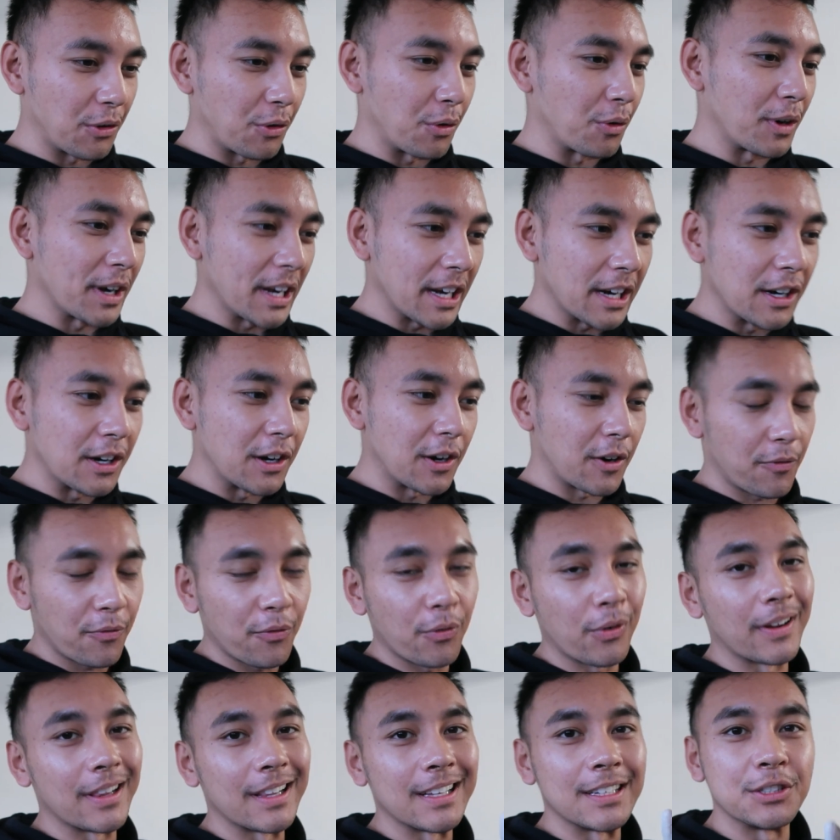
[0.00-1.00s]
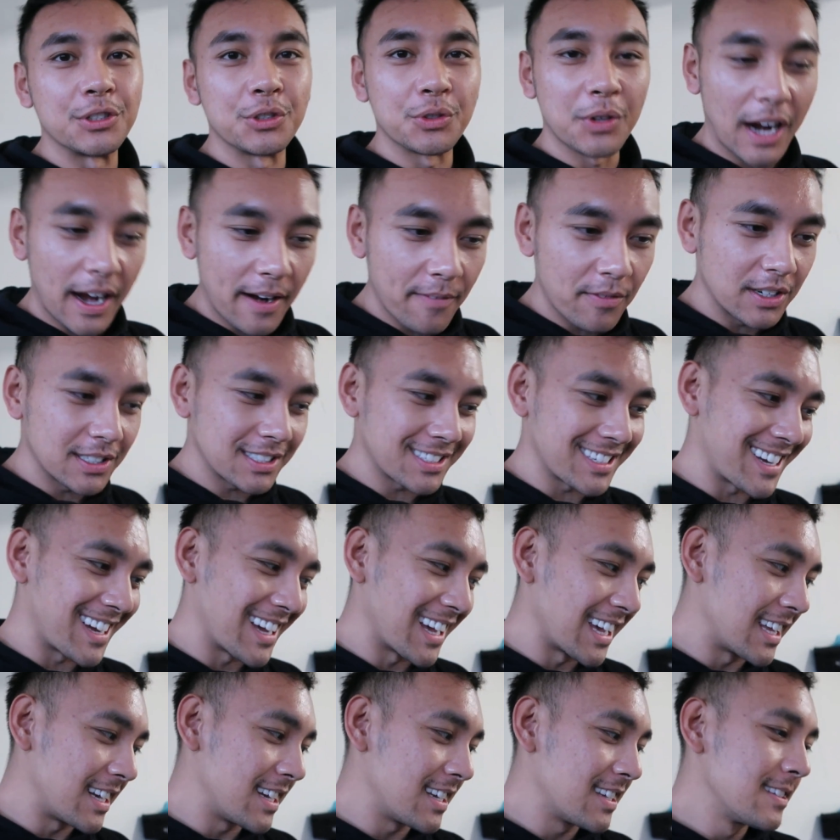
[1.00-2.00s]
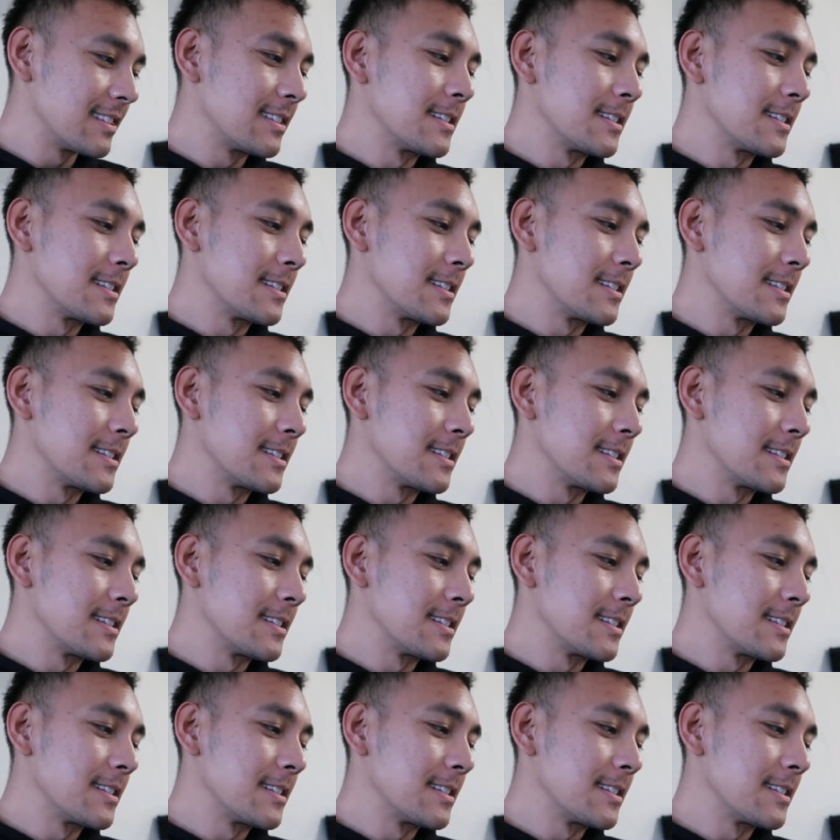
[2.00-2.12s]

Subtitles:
the rear for the driver's side.